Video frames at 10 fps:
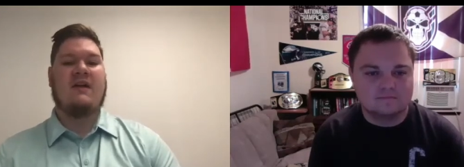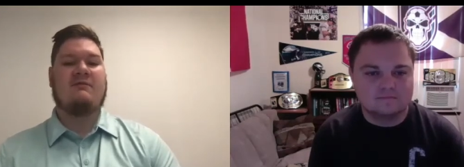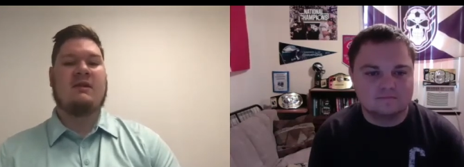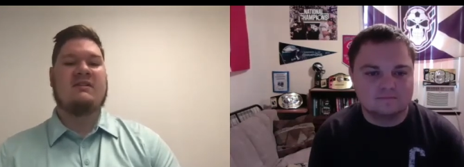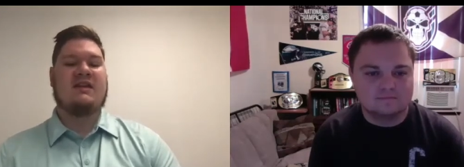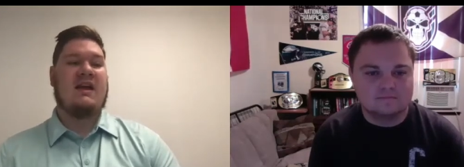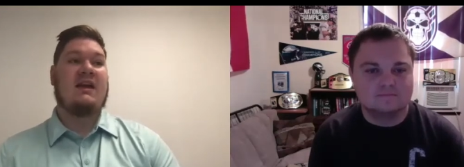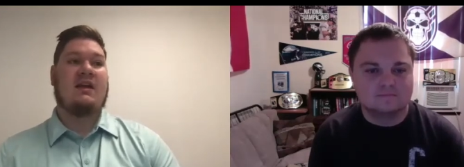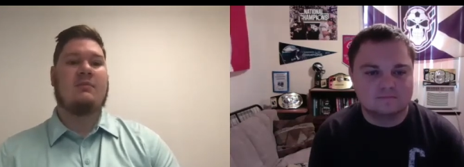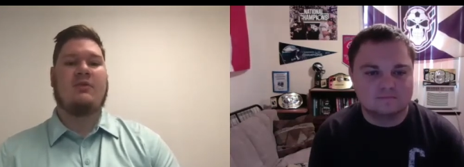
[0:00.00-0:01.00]
Speaker 1: minutes, say, "Hey,
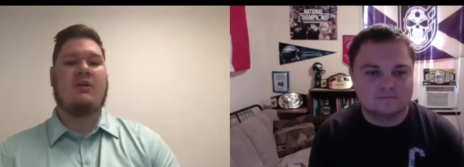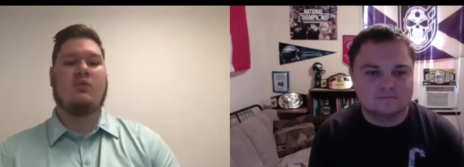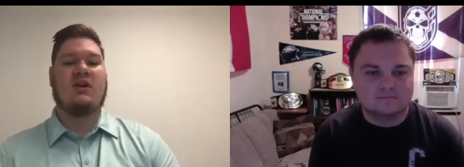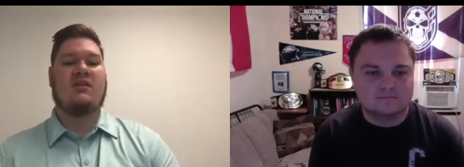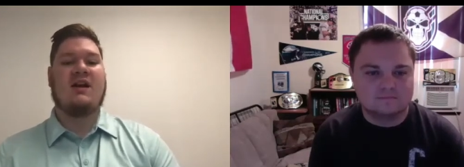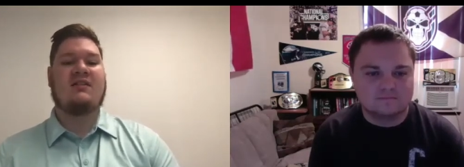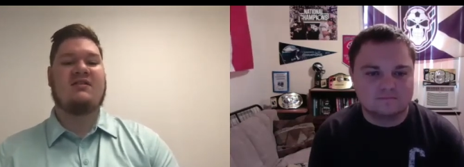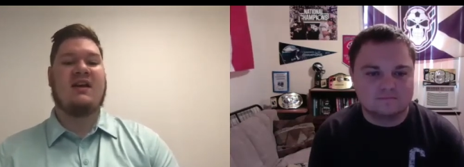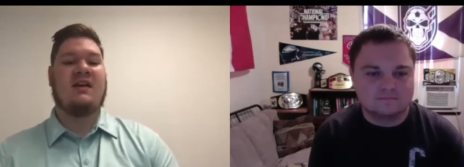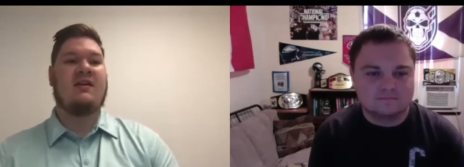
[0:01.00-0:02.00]
come around one o'clock
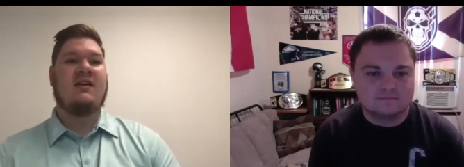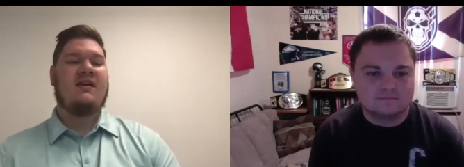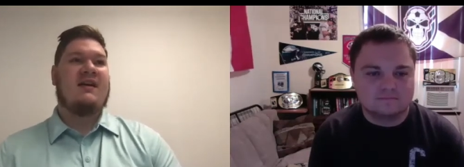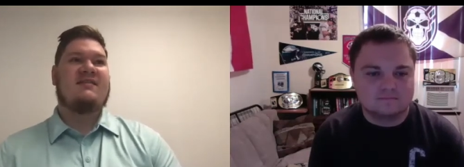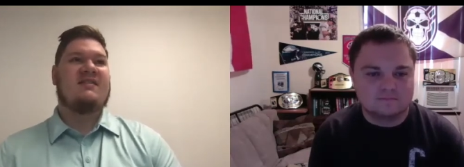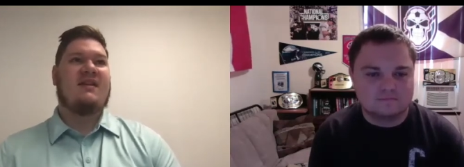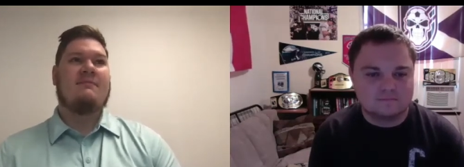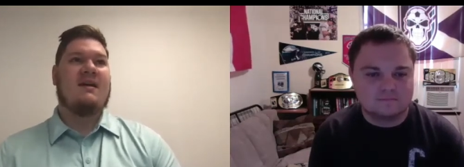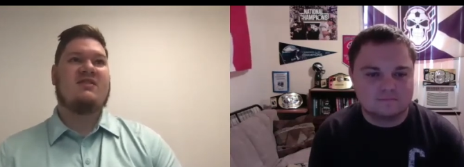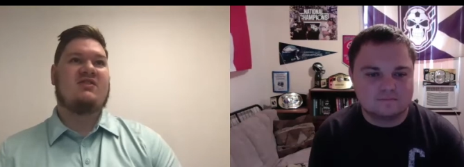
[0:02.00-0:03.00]
today." I sent that
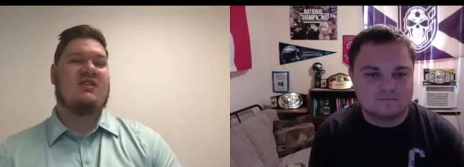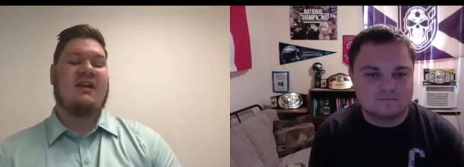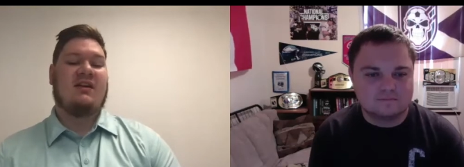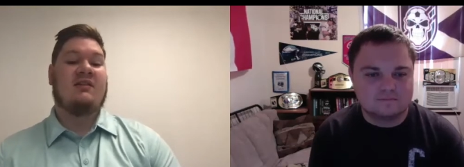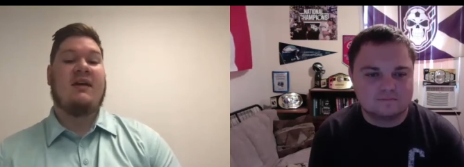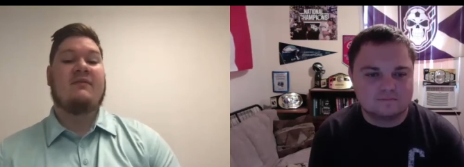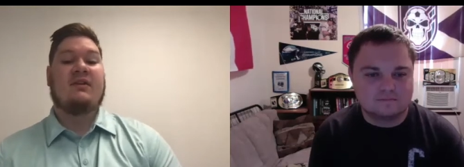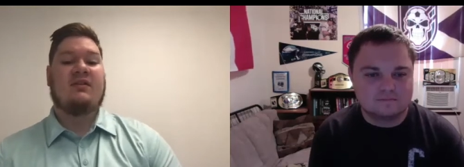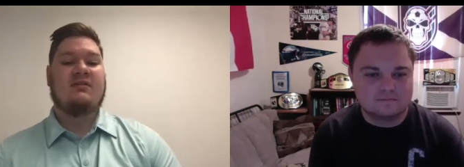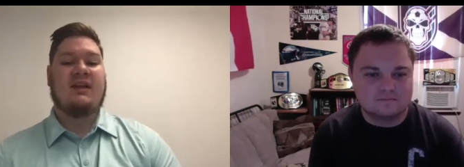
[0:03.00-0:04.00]
message at like eleven,
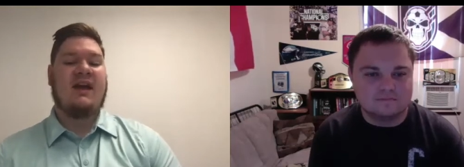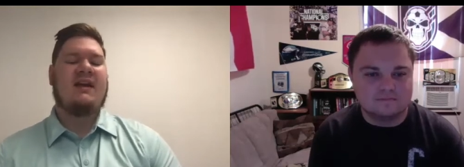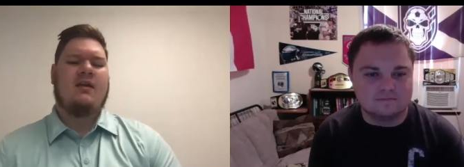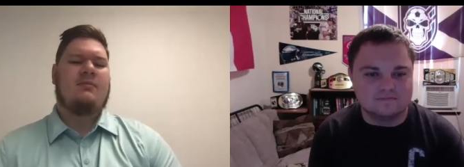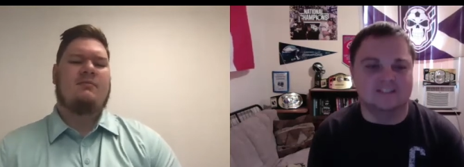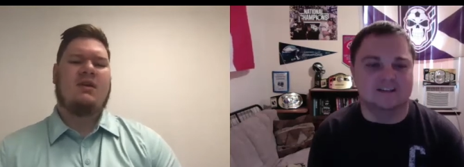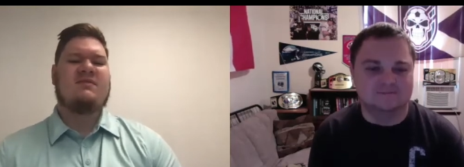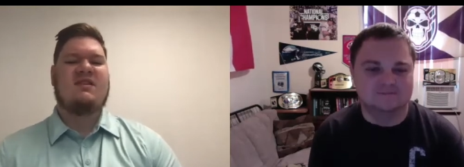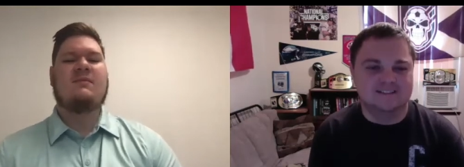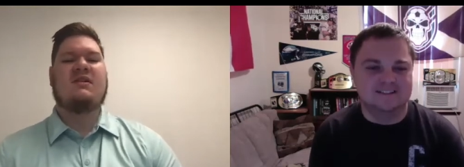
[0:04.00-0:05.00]
like, "Hey, come come
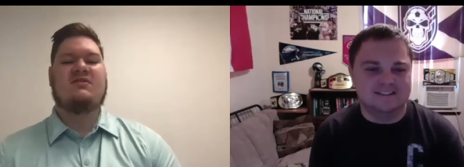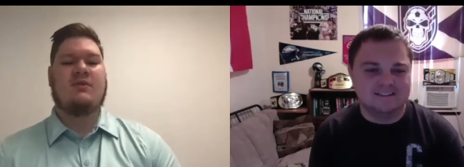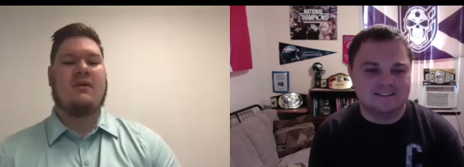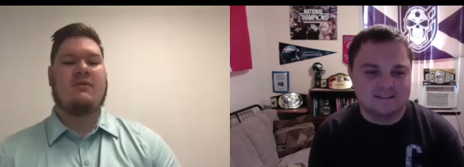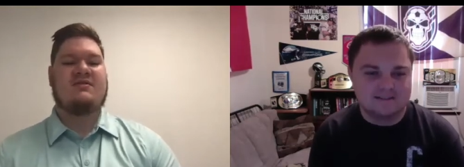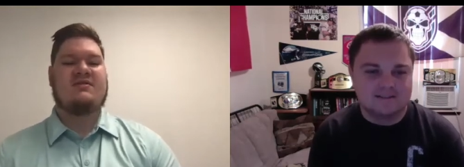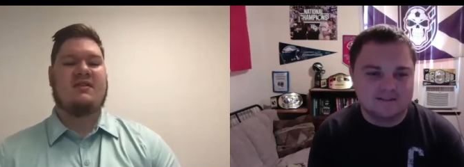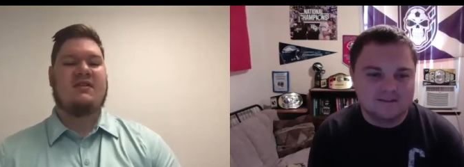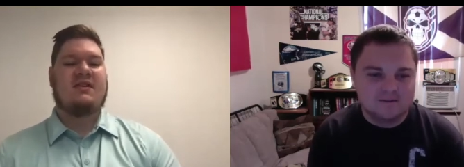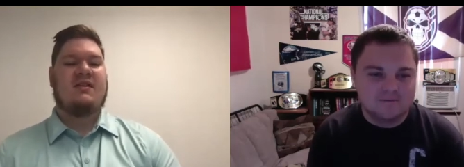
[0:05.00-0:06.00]
see me in two hours,"
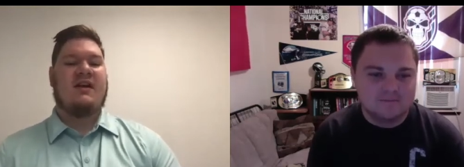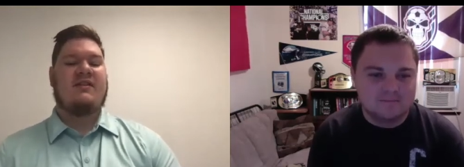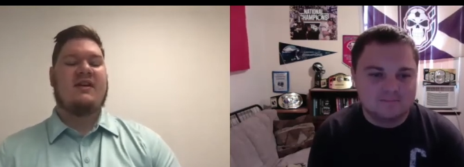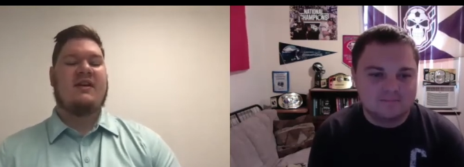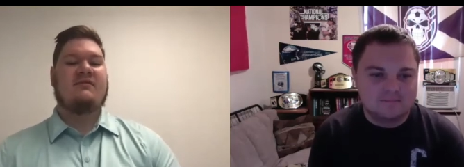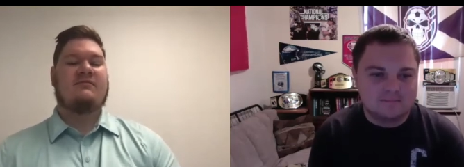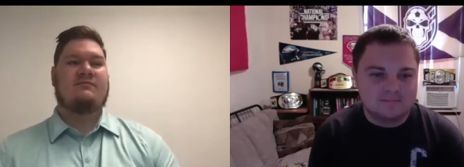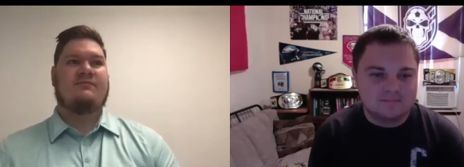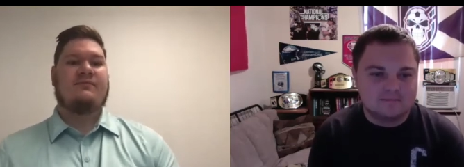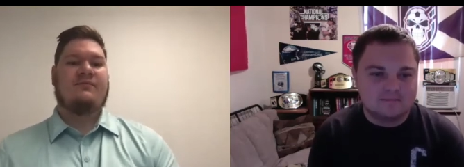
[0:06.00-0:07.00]
Speaker 2: and then
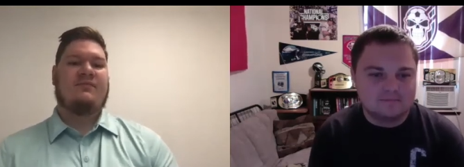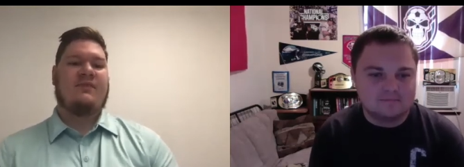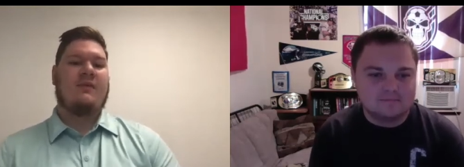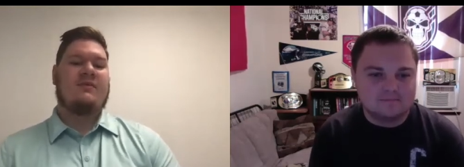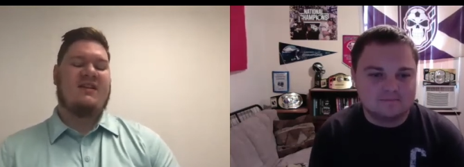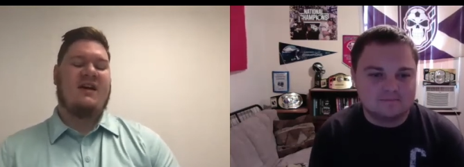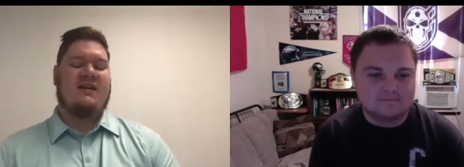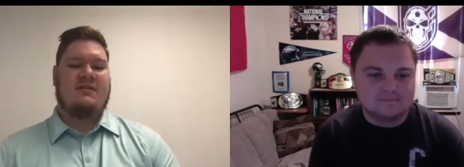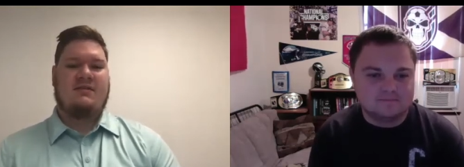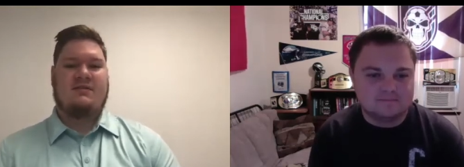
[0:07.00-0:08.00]
that was that
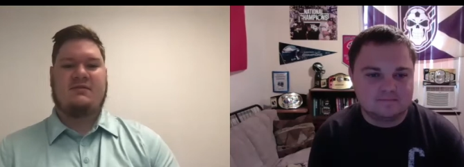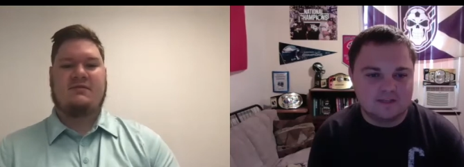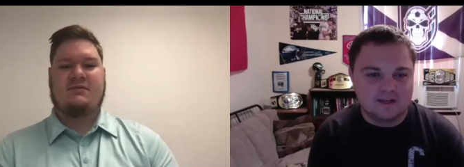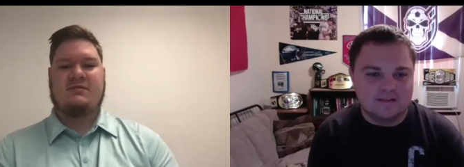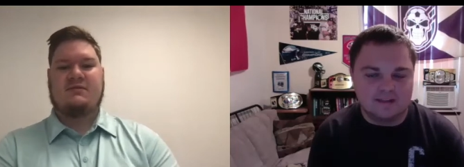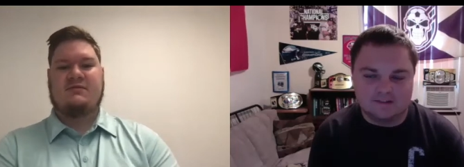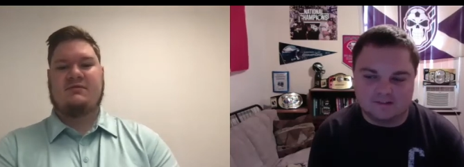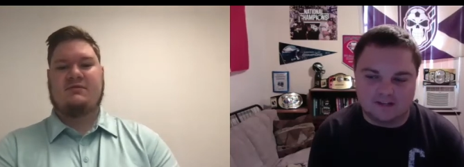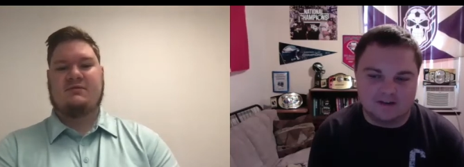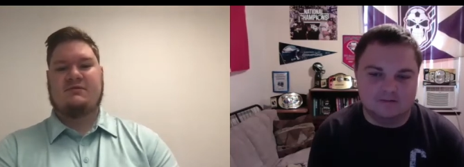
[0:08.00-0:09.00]
that's
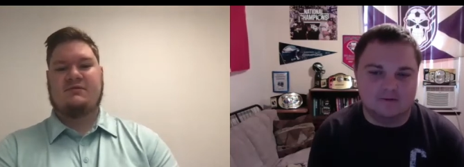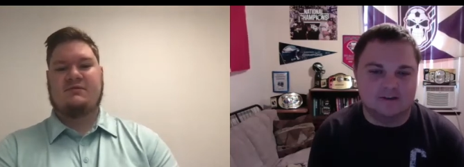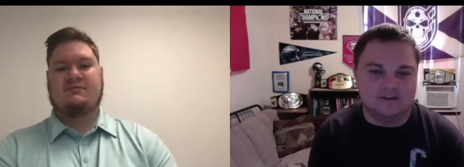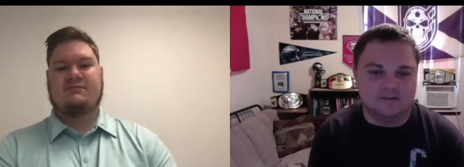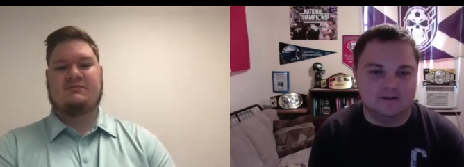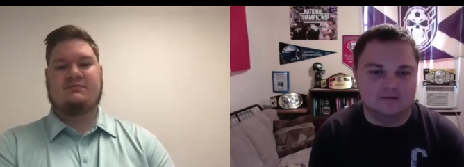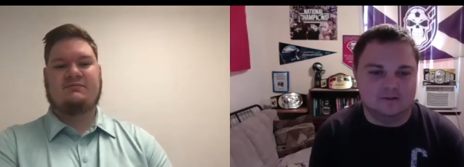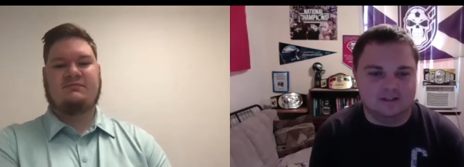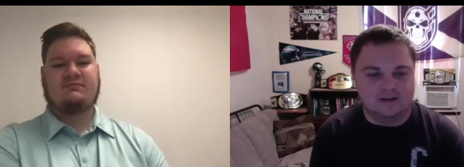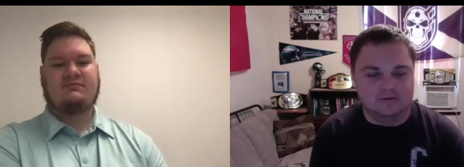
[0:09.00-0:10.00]
kind of reminds me of
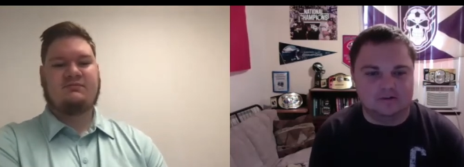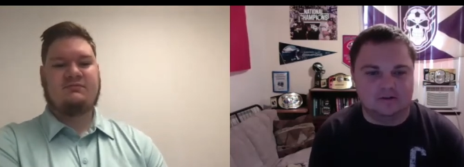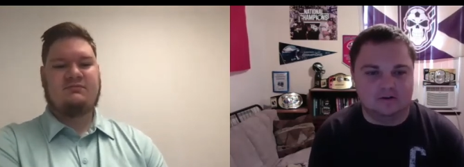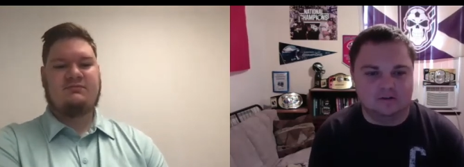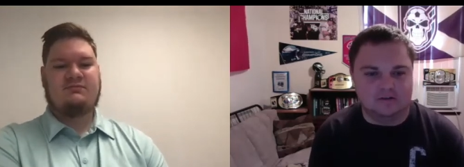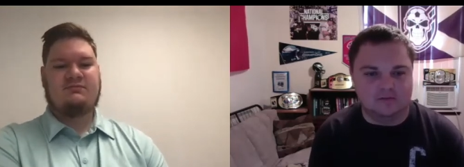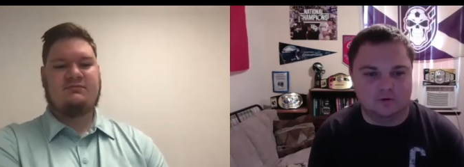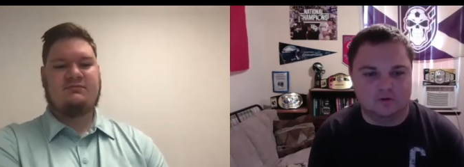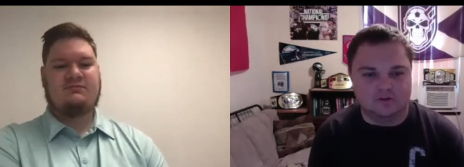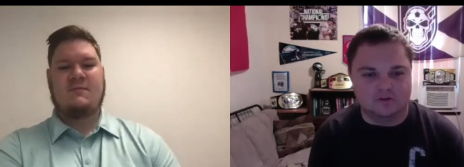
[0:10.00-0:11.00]
like how we started the
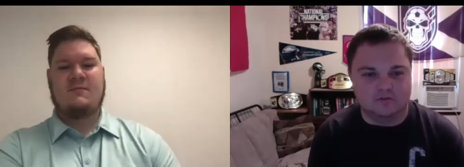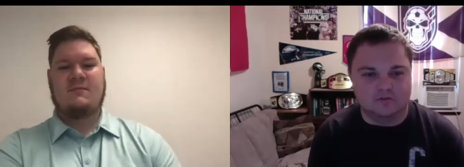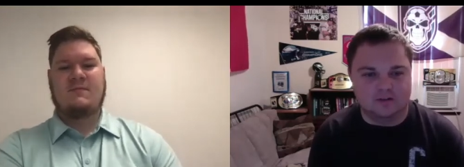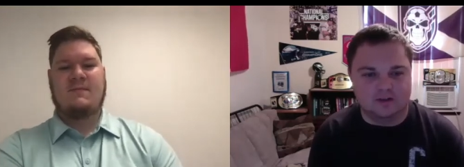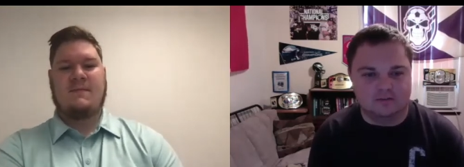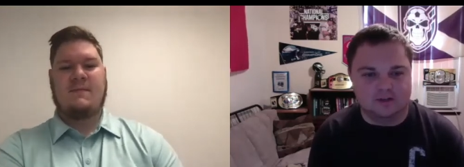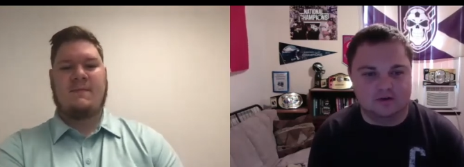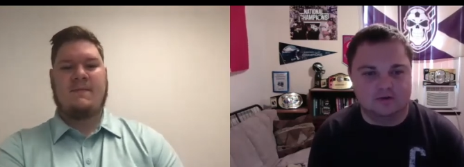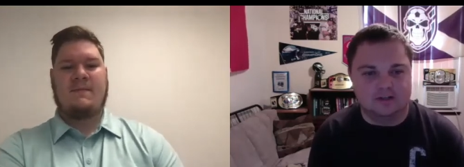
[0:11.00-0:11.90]
supporters group for them. Cody